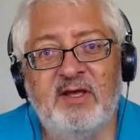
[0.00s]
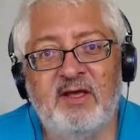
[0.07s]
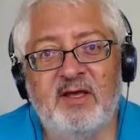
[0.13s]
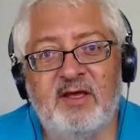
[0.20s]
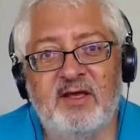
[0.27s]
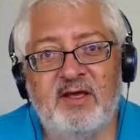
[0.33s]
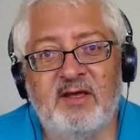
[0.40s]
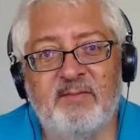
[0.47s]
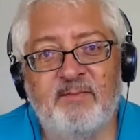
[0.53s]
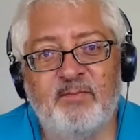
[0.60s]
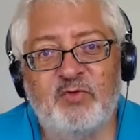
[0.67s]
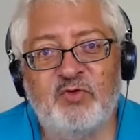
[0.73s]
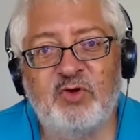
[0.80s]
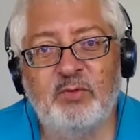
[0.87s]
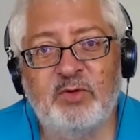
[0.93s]
Um,
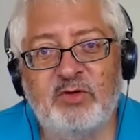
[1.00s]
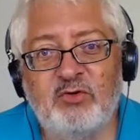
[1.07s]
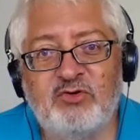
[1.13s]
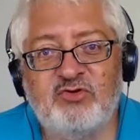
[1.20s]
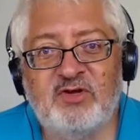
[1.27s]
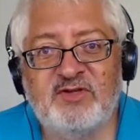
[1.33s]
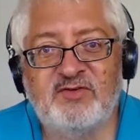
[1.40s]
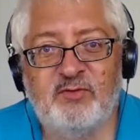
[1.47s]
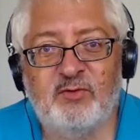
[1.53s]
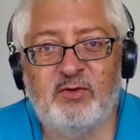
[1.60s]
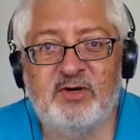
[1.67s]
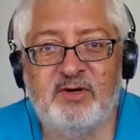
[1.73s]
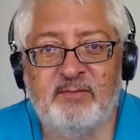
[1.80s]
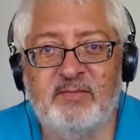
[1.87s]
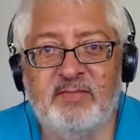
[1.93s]
yeah. So we could
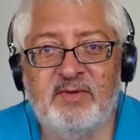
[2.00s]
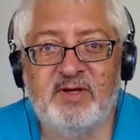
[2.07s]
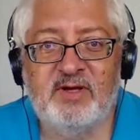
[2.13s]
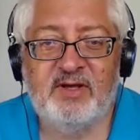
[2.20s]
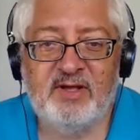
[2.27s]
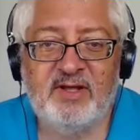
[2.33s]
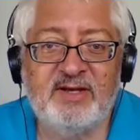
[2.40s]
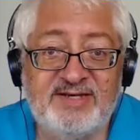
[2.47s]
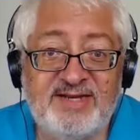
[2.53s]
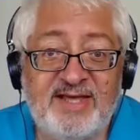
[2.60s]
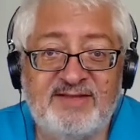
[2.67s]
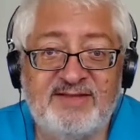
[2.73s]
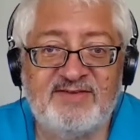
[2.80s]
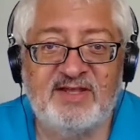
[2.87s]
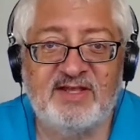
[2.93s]
transform uh,
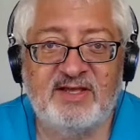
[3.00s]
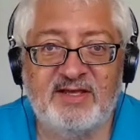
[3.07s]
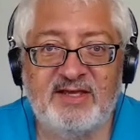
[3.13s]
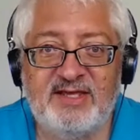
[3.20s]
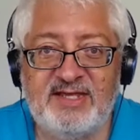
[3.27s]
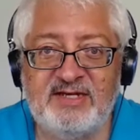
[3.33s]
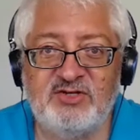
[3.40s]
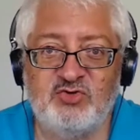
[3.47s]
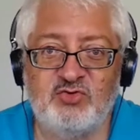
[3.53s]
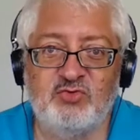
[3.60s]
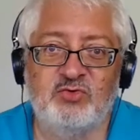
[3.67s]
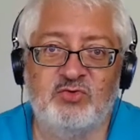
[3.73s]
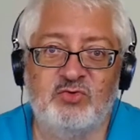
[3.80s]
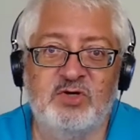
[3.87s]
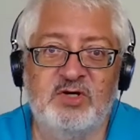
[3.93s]
dancing
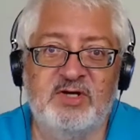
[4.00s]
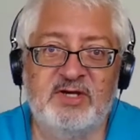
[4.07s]
into